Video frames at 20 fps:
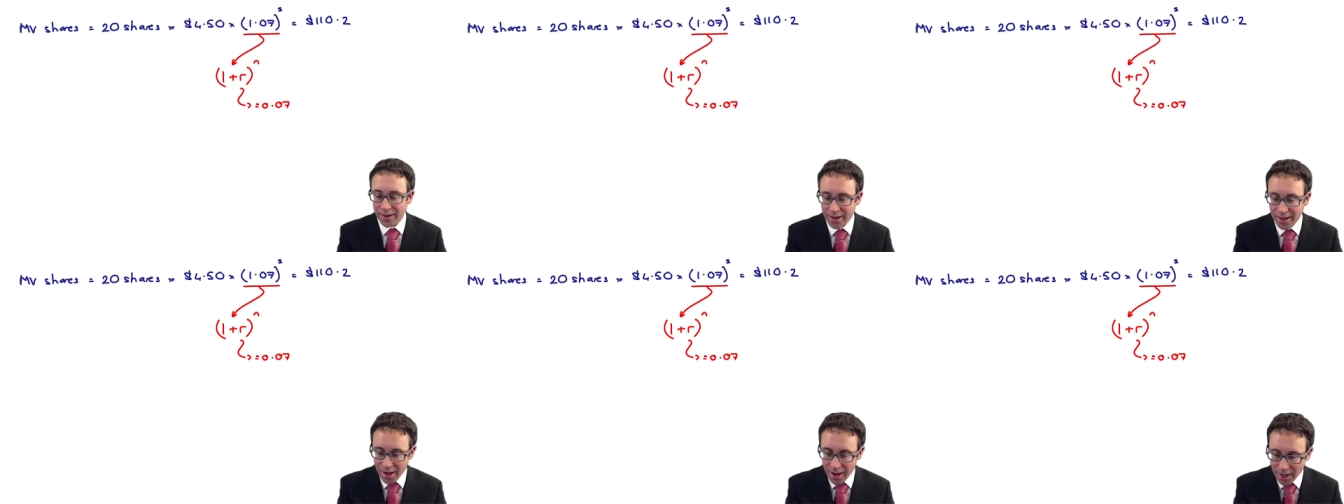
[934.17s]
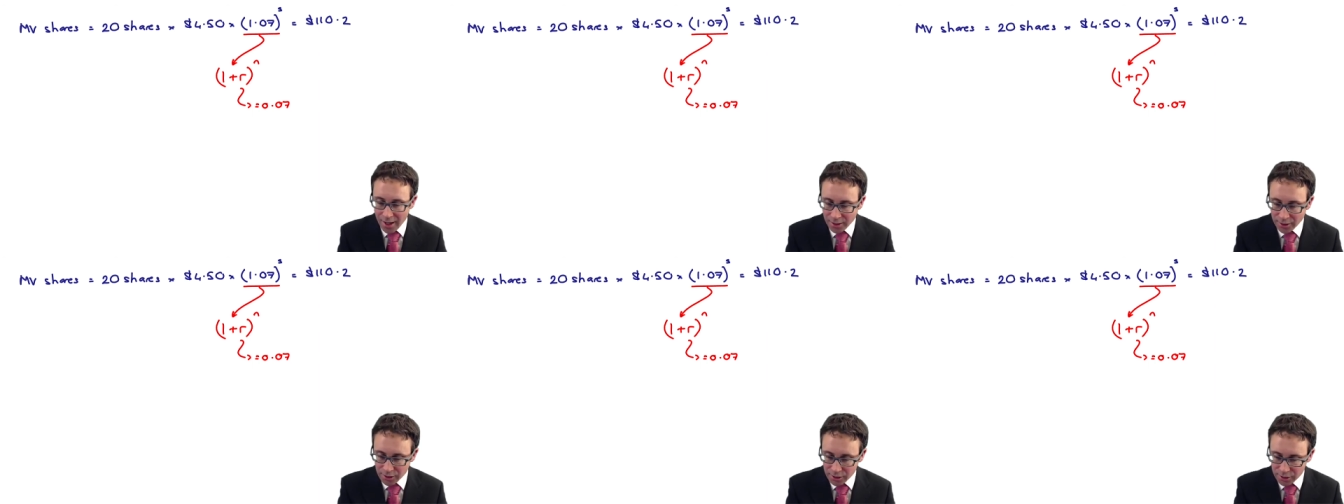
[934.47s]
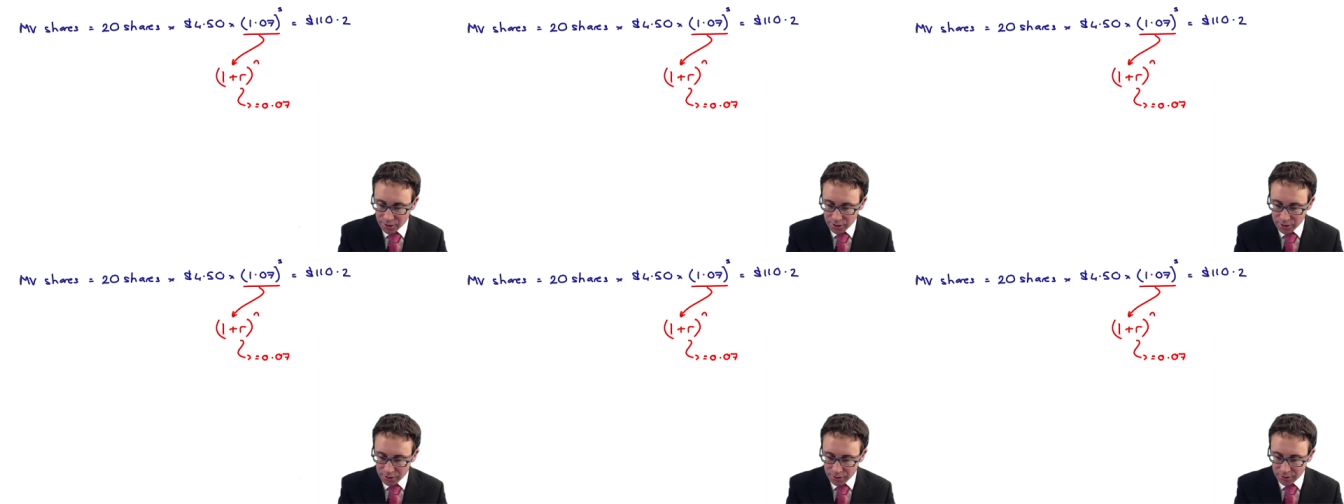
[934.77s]

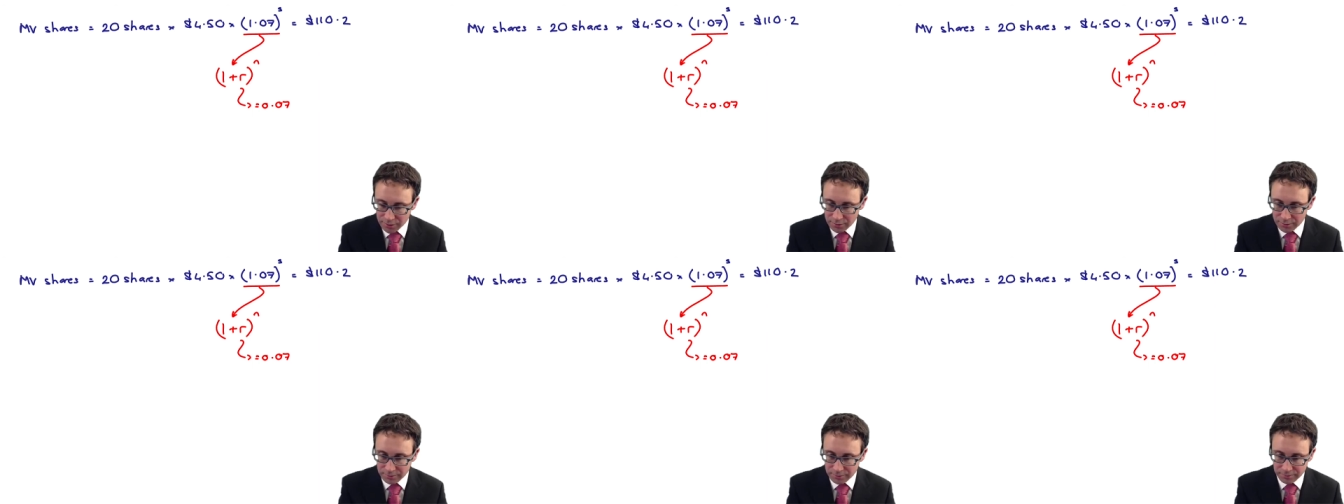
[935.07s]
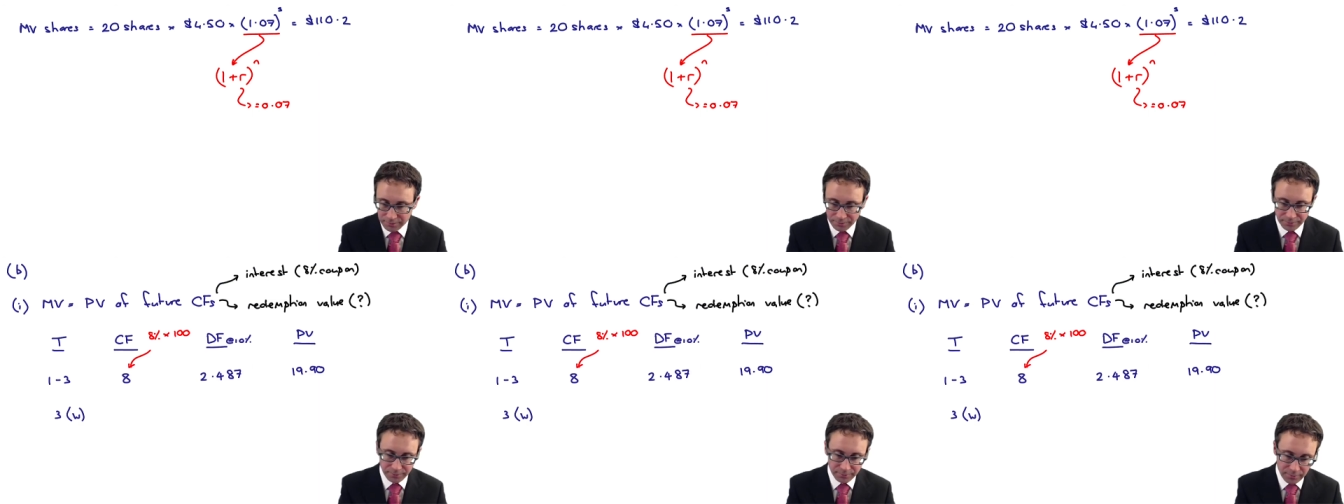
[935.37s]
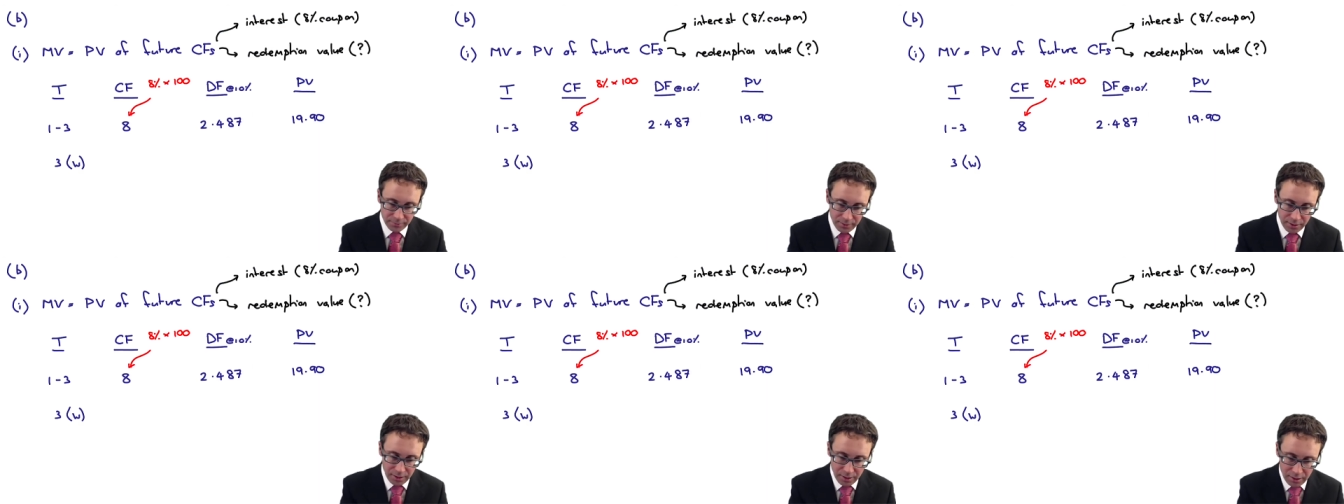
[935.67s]
cash.
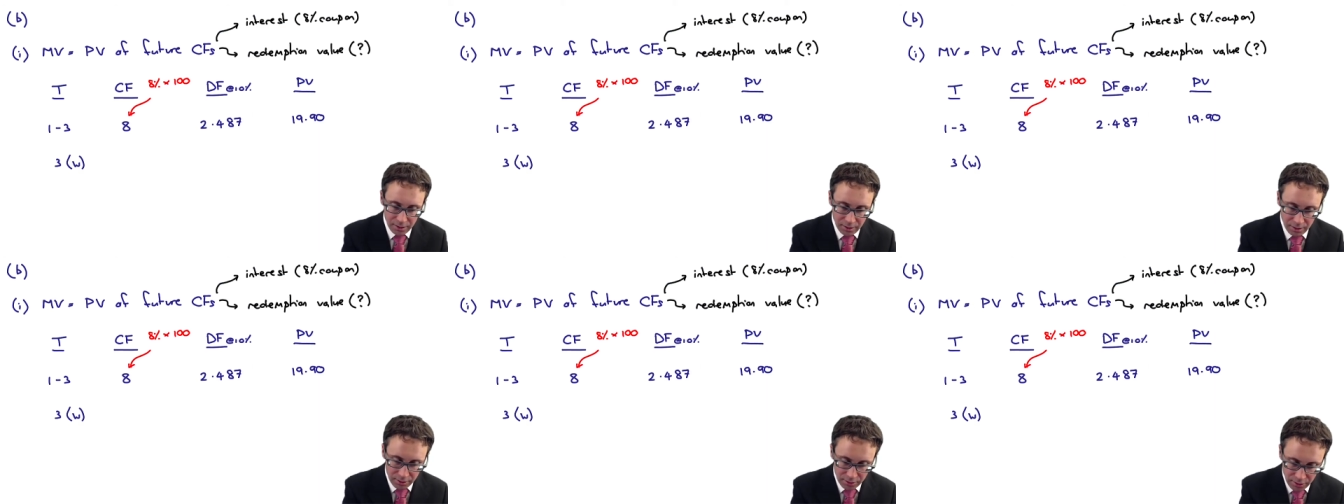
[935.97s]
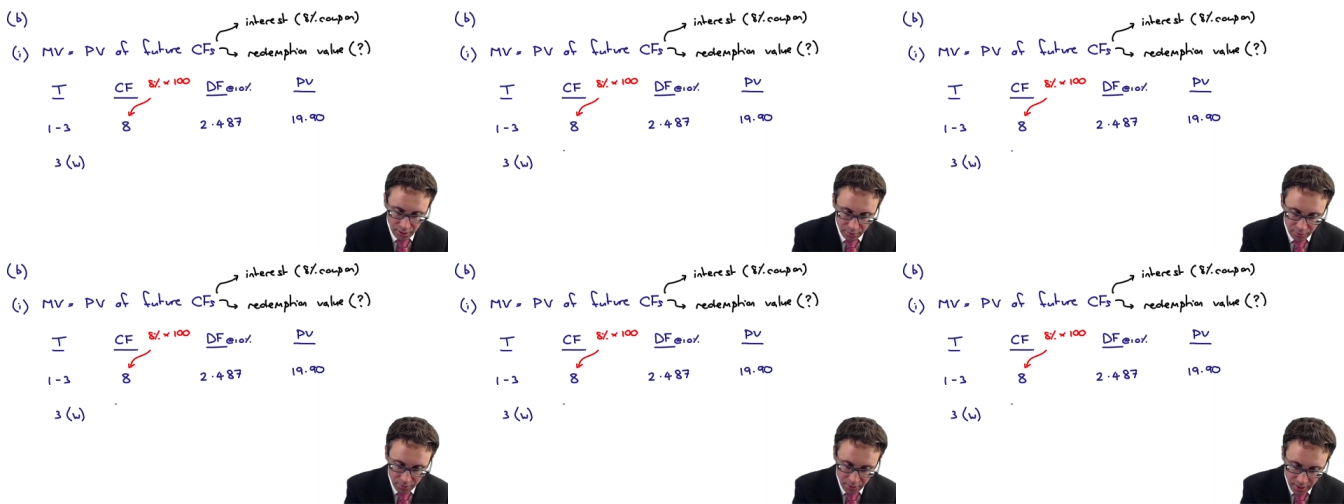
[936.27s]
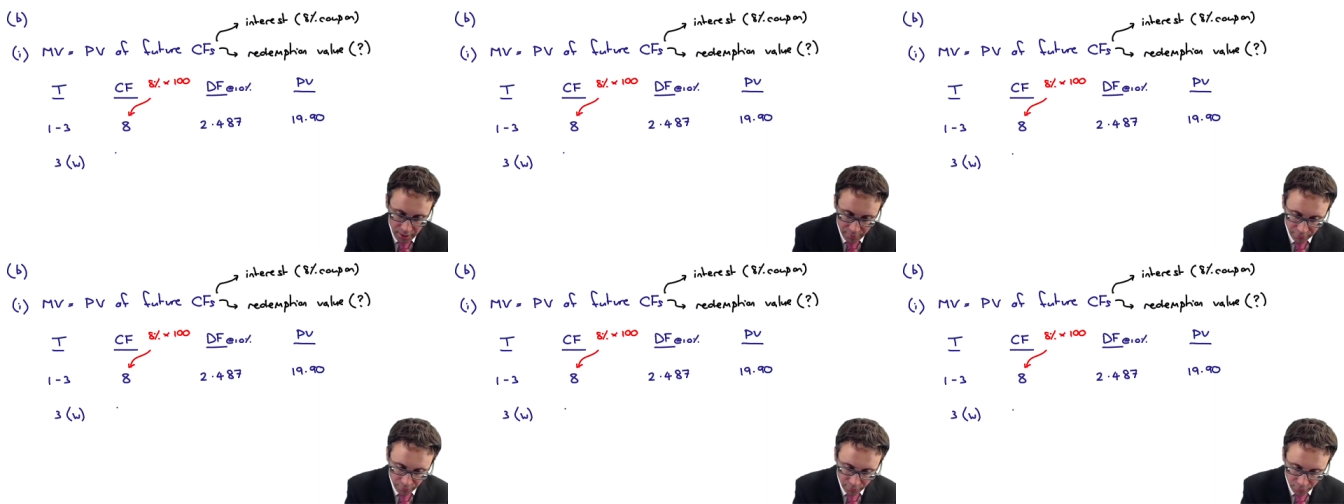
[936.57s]
So
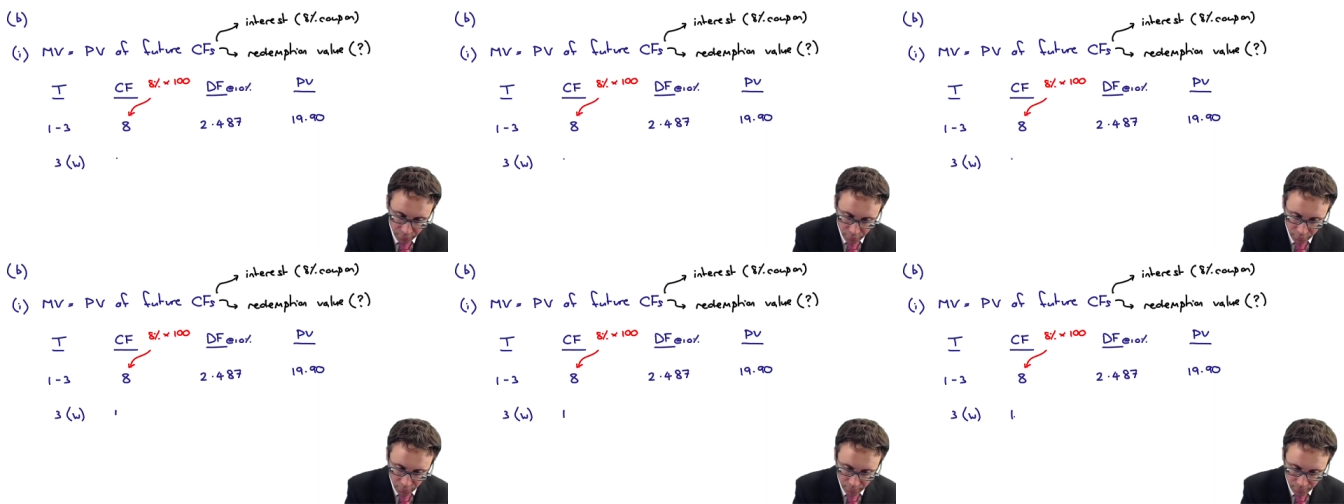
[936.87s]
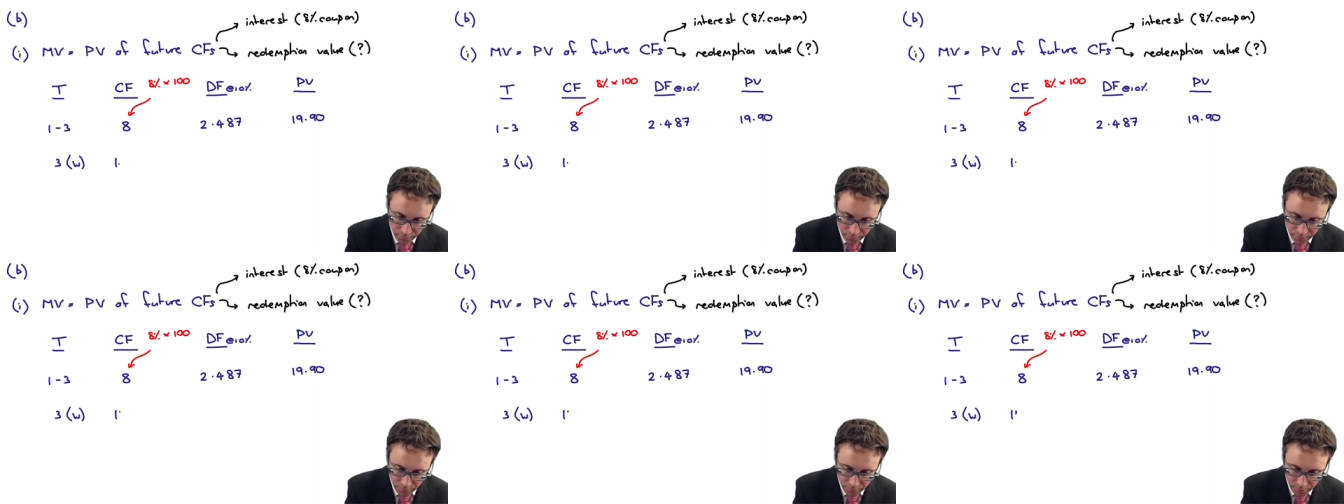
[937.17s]
therefore,